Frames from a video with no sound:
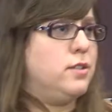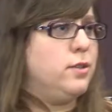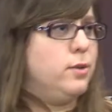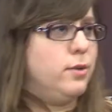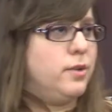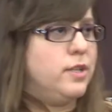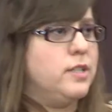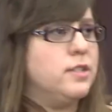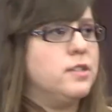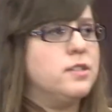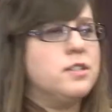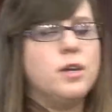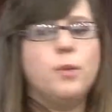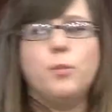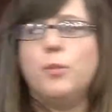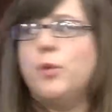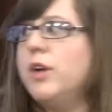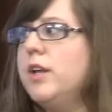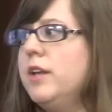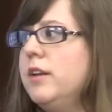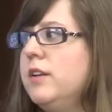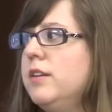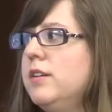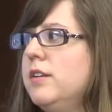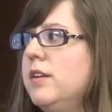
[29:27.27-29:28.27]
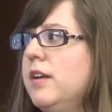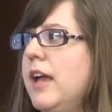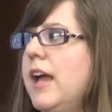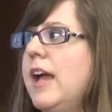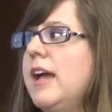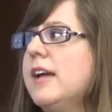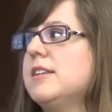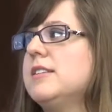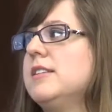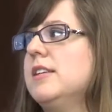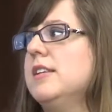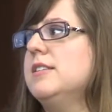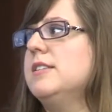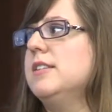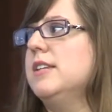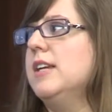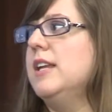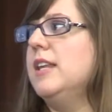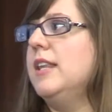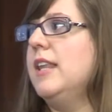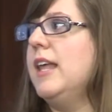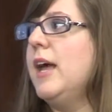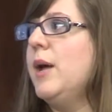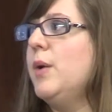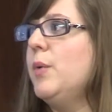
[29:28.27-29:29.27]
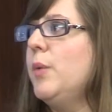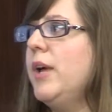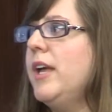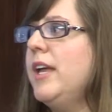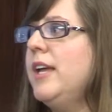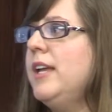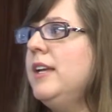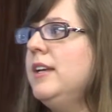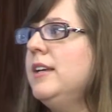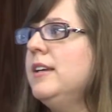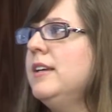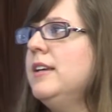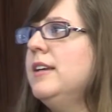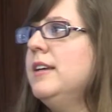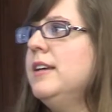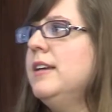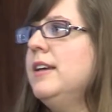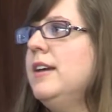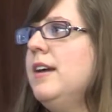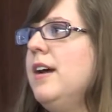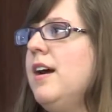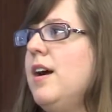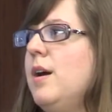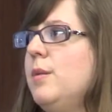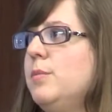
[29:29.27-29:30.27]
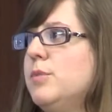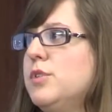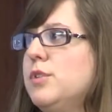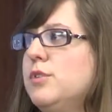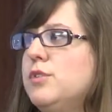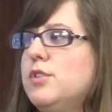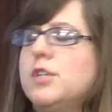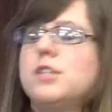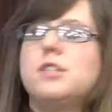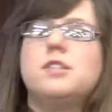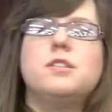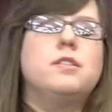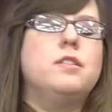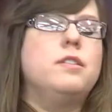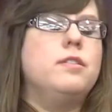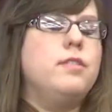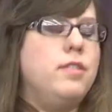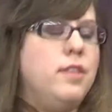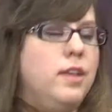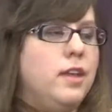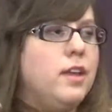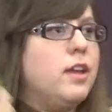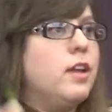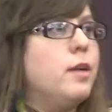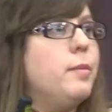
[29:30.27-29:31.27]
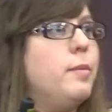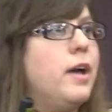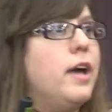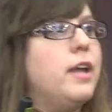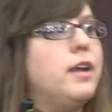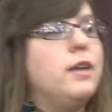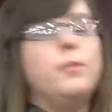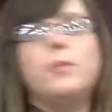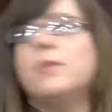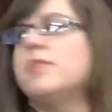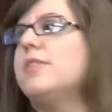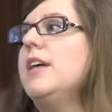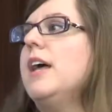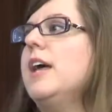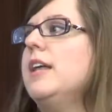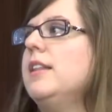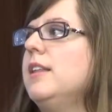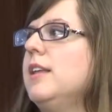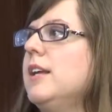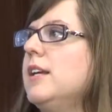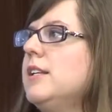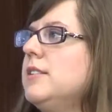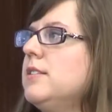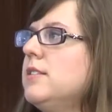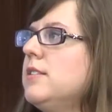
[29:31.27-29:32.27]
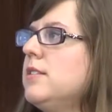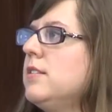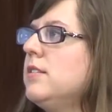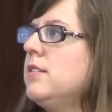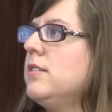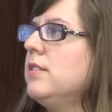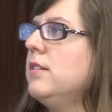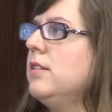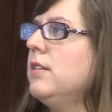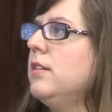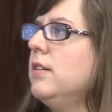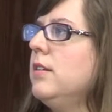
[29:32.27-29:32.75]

So can someone access it in that way? So just thinking about it with that lens.